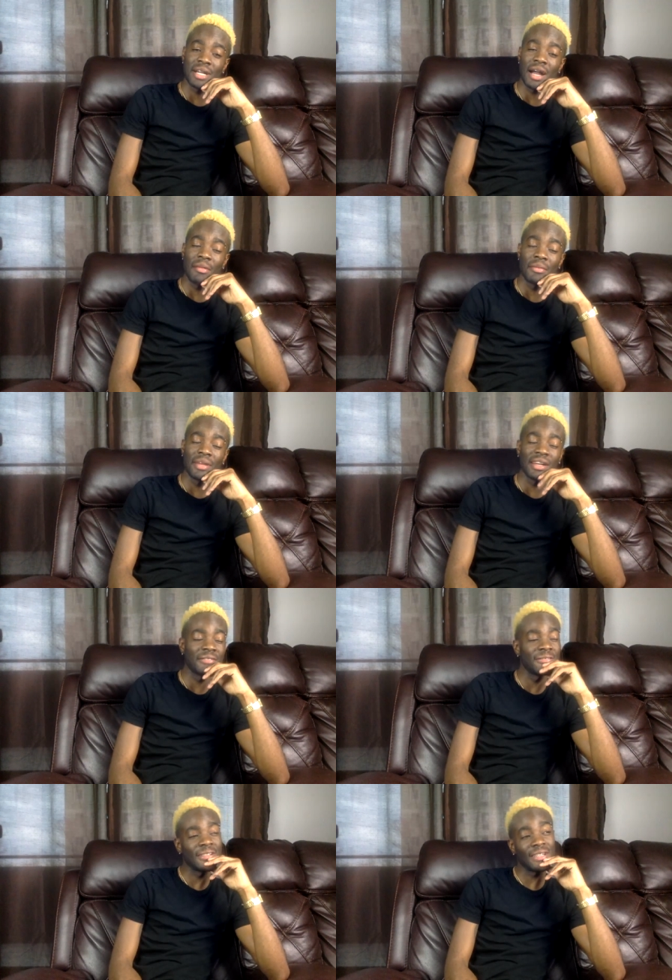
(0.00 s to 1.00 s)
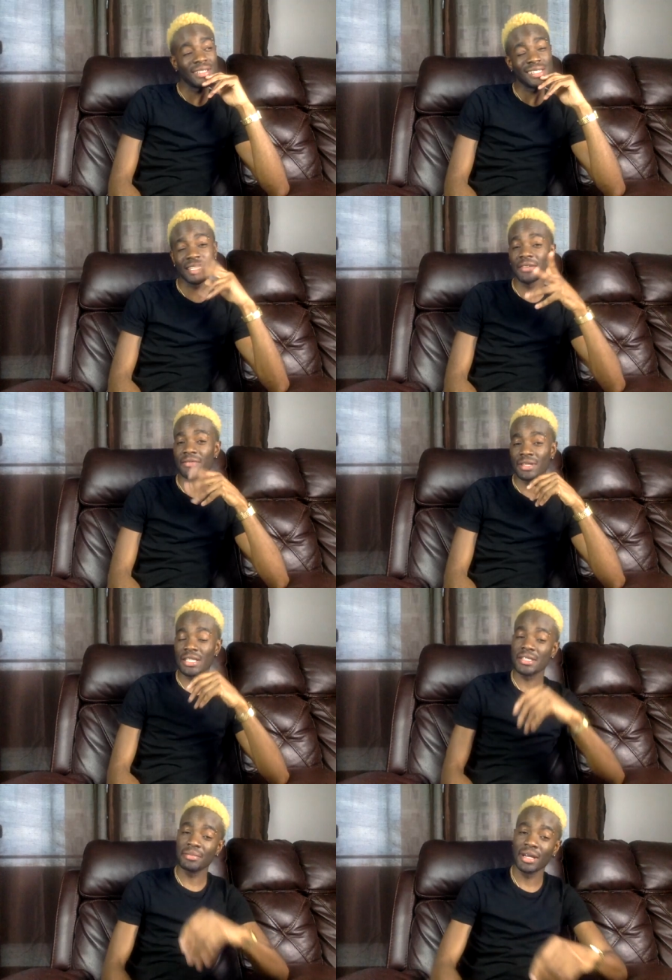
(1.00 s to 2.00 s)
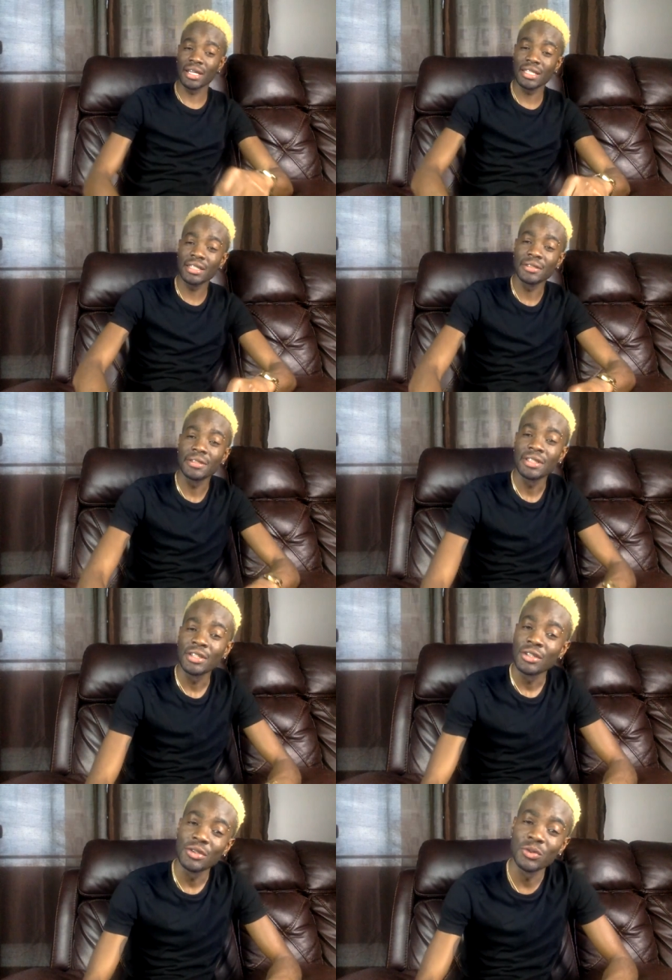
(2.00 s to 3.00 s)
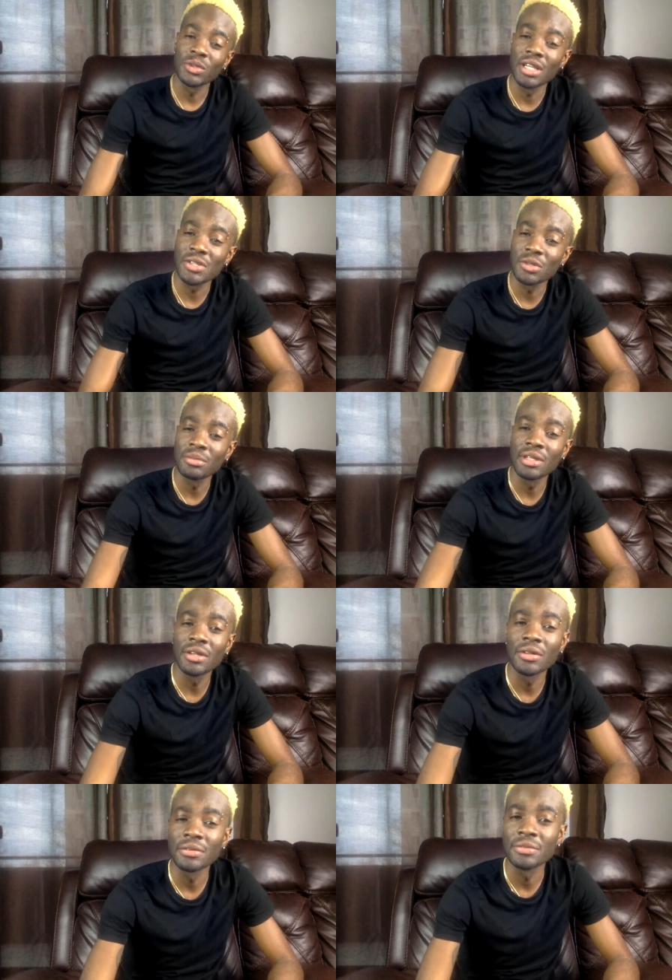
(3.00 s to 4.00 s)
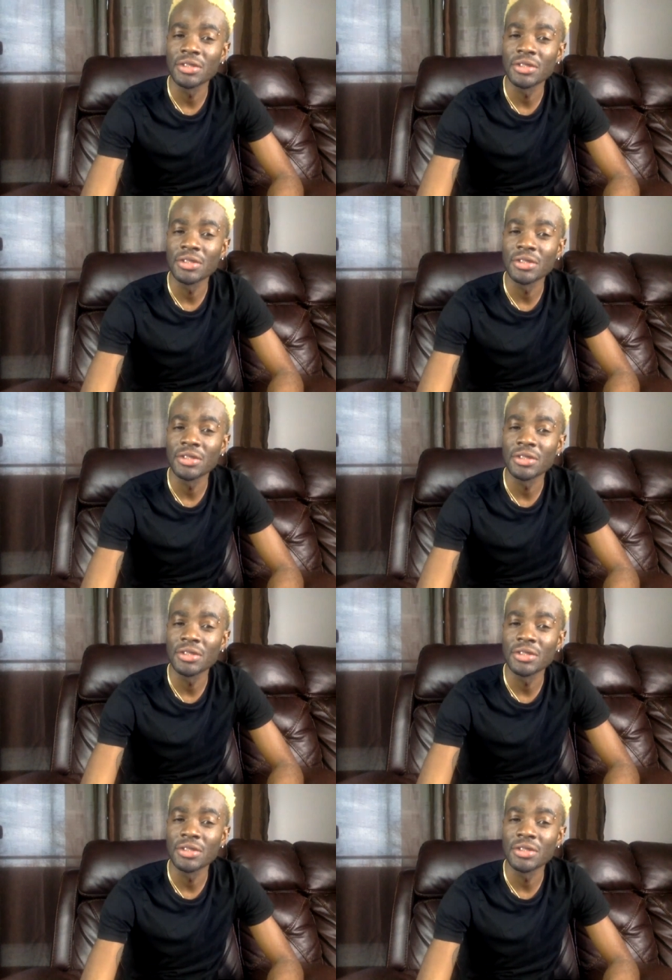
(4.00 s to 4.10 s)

I got my bed after seven this morning. You know that's something they go.